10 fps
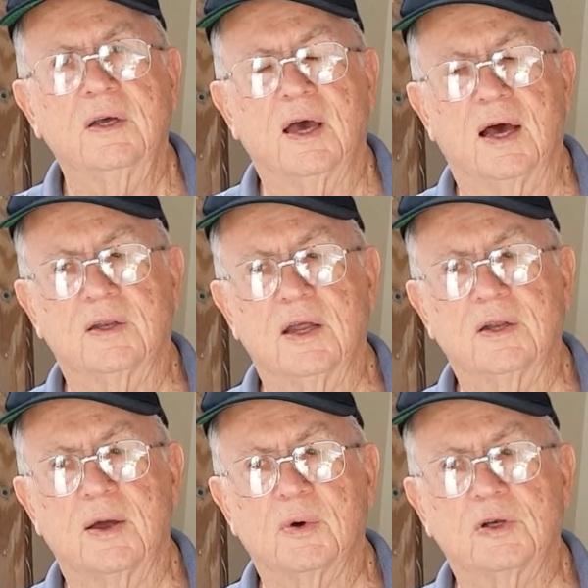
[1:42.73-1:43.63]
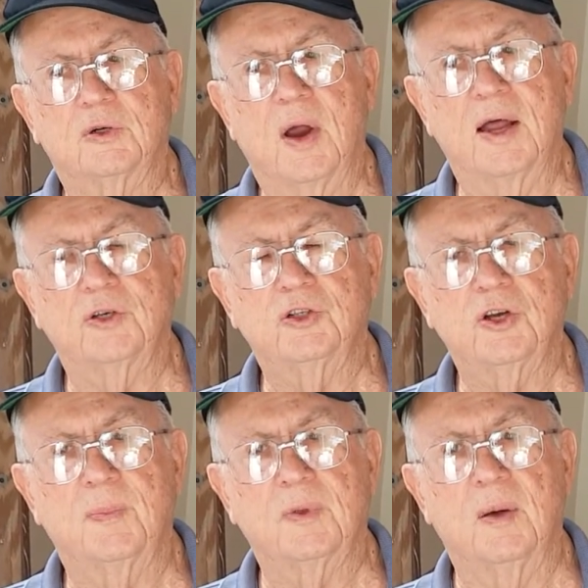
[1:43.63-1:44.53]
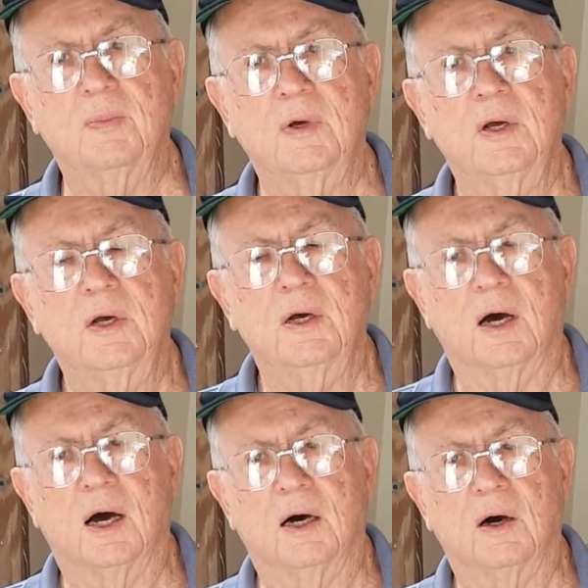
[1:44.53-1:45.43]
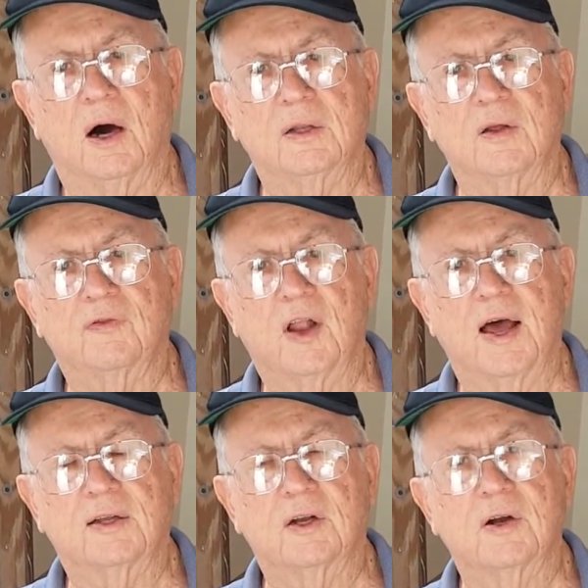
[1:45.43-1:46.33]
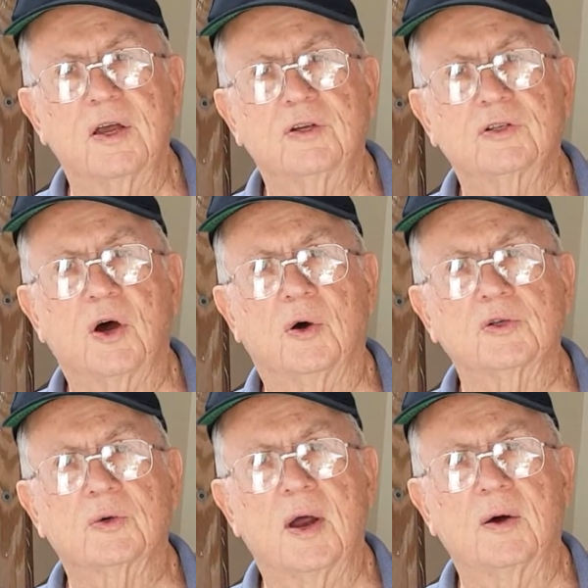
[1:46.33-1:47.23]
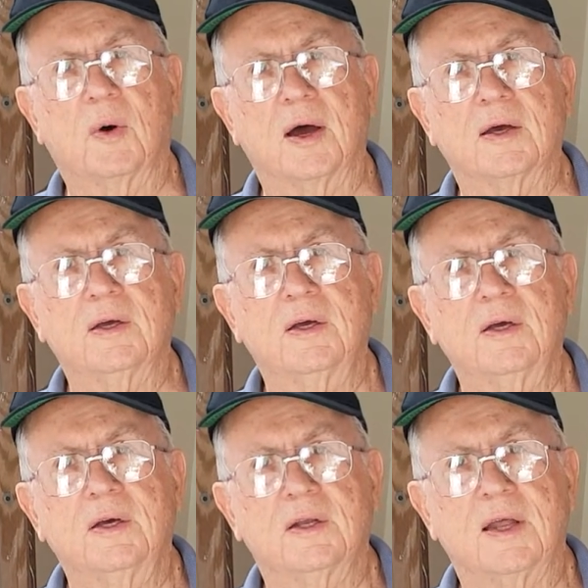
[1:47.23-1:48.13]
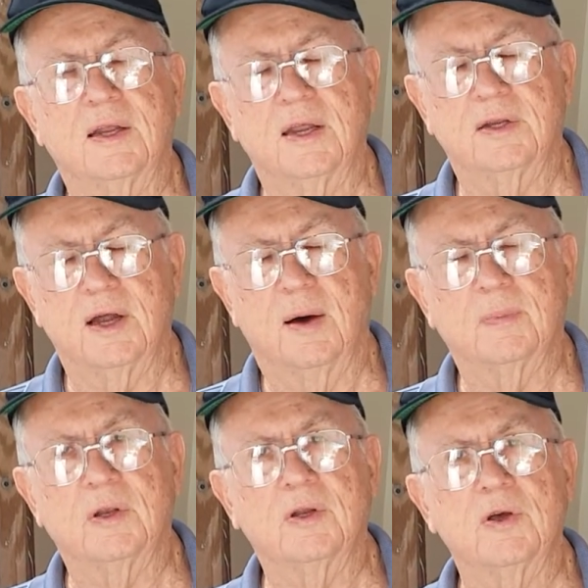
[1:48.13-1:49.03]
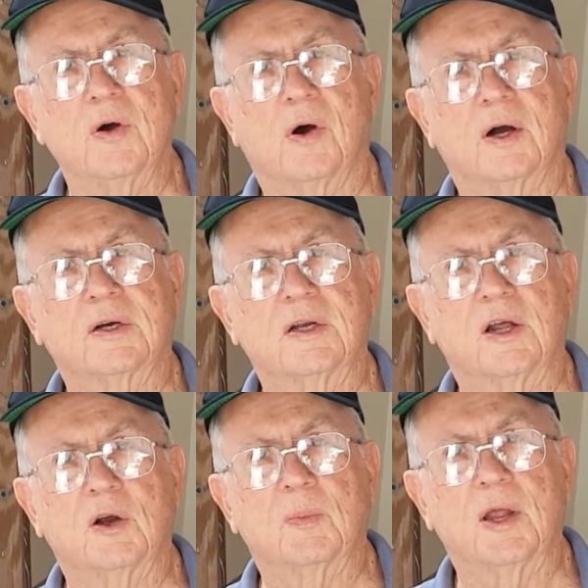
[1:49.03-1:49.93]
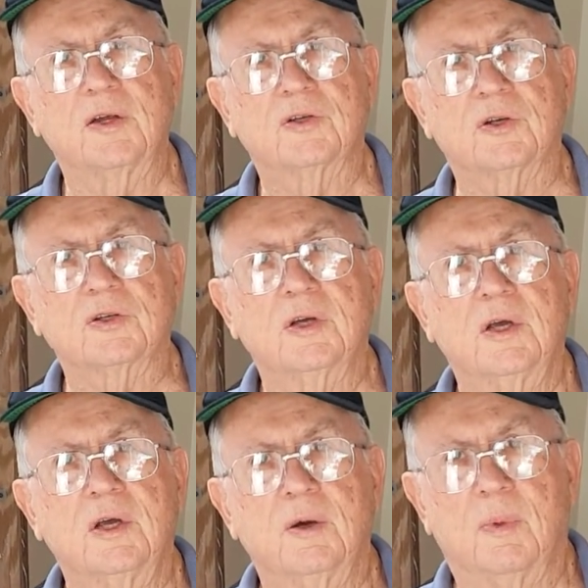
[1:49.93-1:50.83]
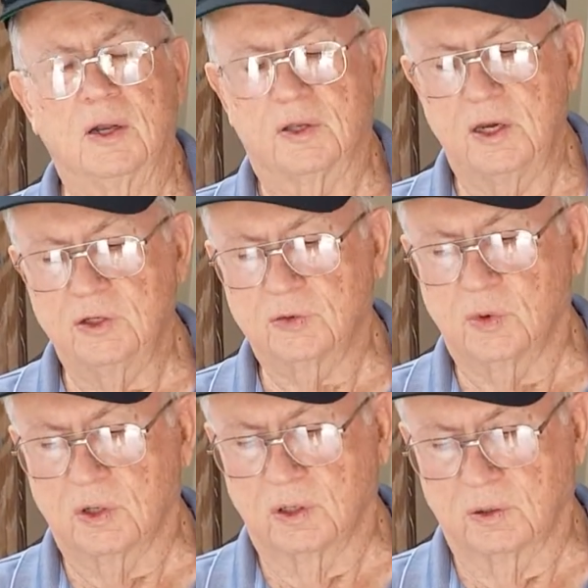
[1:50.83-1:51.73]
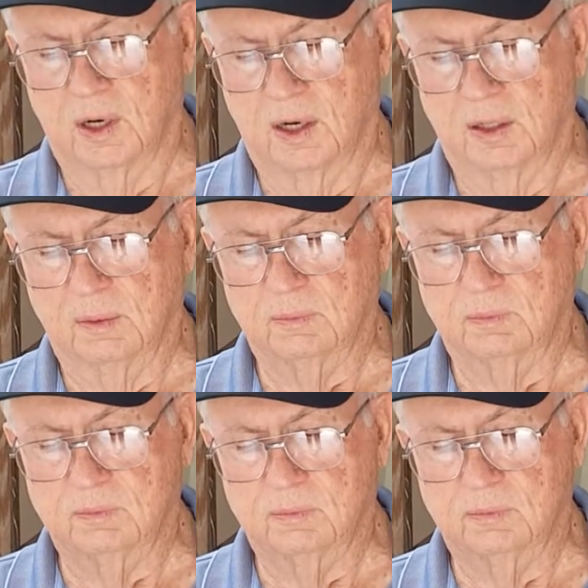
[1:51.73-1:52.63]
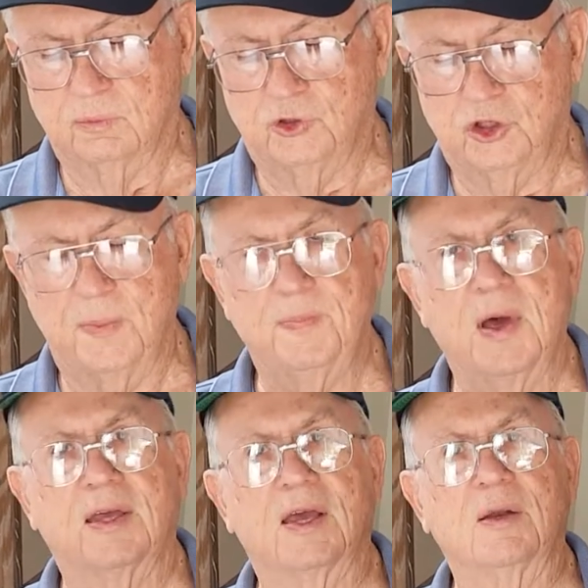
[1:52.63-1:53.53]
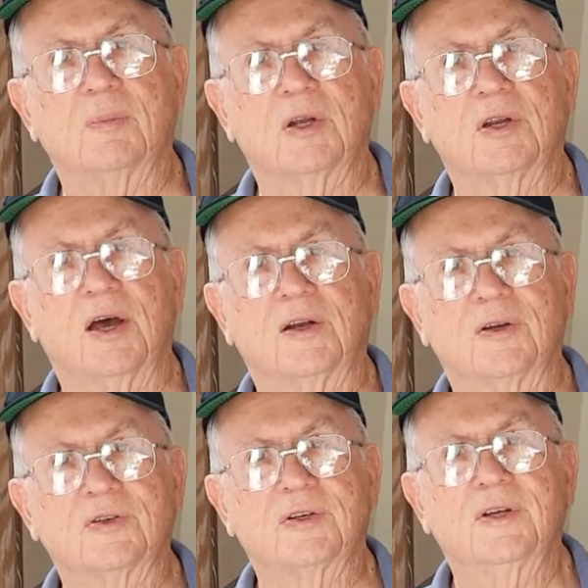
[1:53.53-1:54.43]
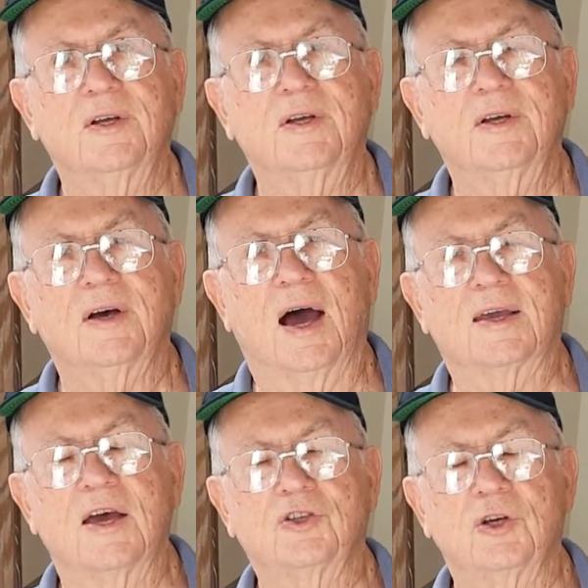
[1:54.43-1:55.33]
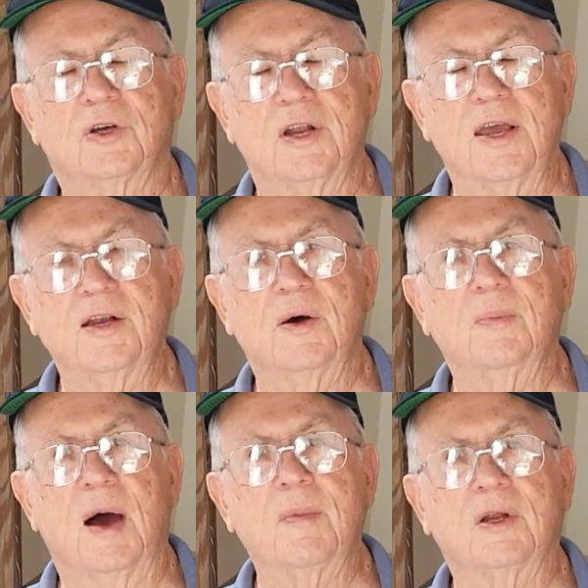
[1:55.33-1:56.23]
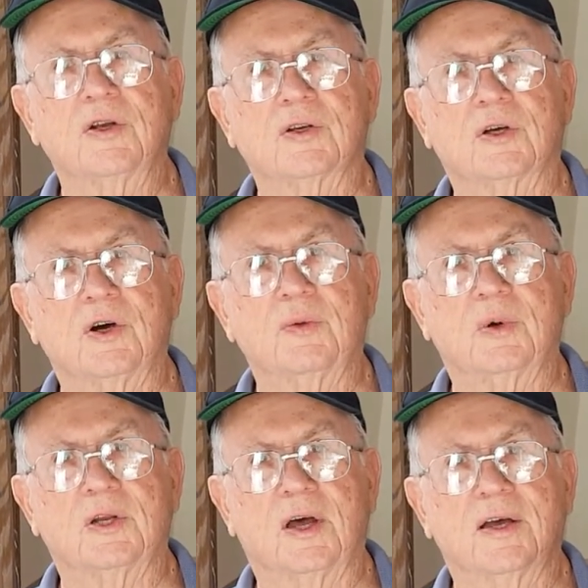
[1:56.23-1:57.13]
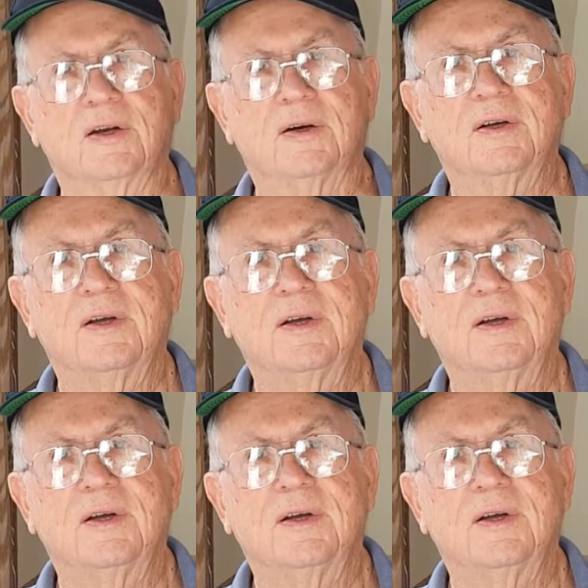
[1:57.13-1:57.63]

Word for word: and then they would transship them uh, on the Flagler East Coast Railway. They'd end up in New York and other places. But these were uh, chip making potatoes. I guess you can eat them. I mean, it's a good potato.